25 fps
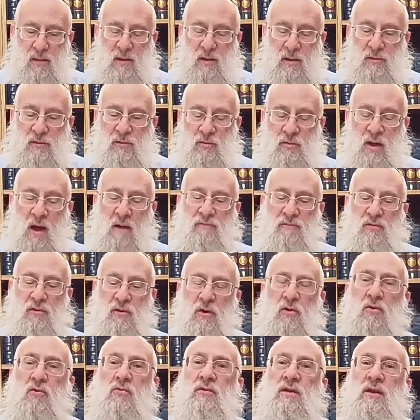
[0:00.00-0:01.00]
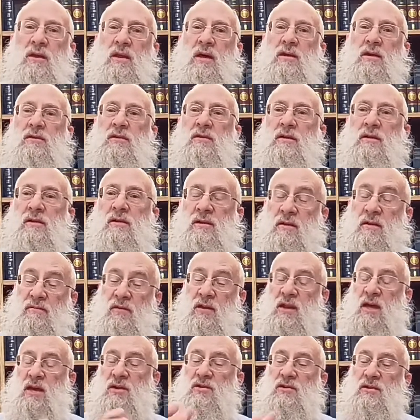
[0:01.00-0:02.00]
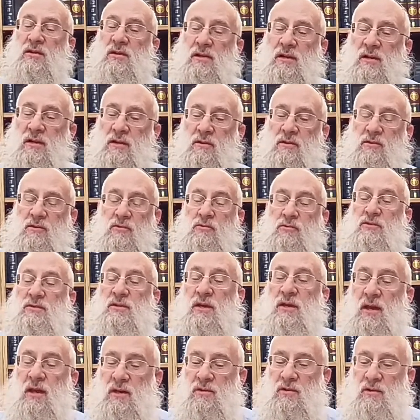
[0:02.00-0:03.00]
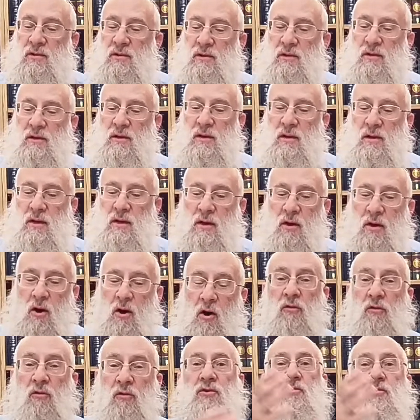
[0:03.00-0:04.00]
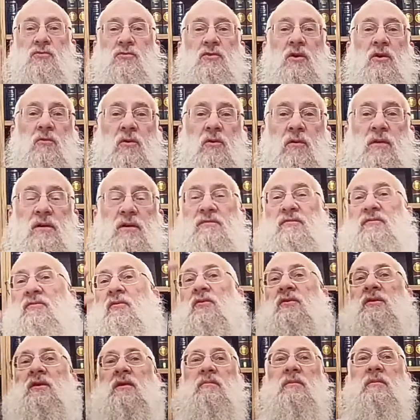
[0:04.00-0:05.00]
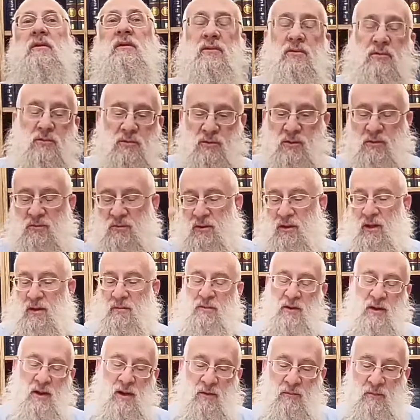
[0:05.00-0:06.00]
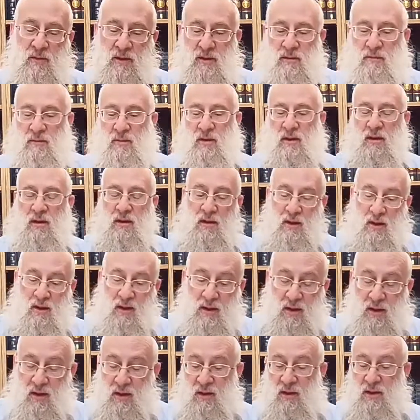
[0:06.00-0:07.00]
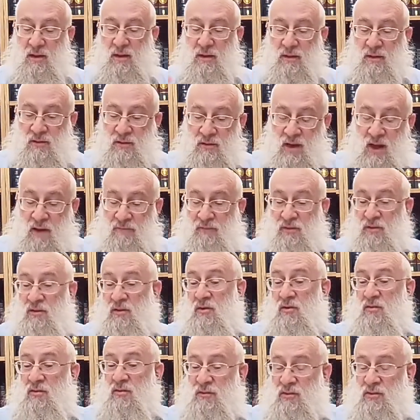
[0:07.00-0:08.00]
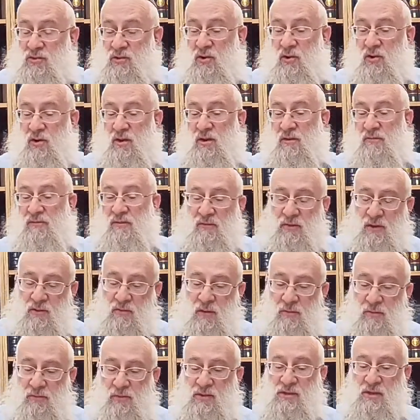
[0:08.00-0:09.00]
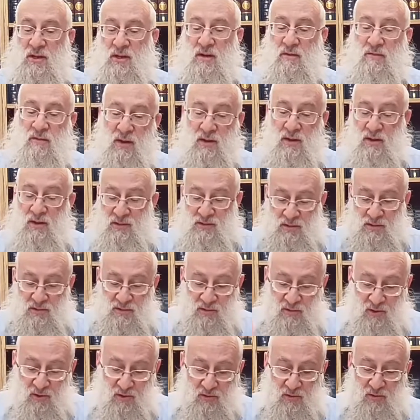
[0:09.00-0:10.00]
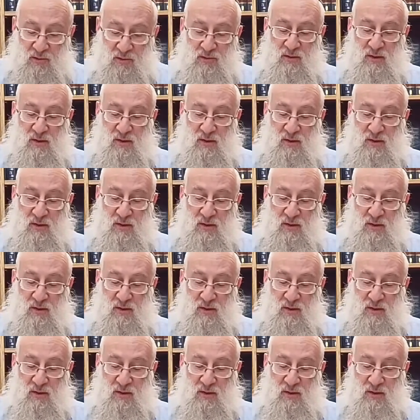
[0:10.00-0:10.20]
So you have to know who the nation is. It says the nation sins. Who's the nation? All the Jews in the world. There's 14 million Jews in the world. How many? So you have to know the majority, 51% of them. He says, no.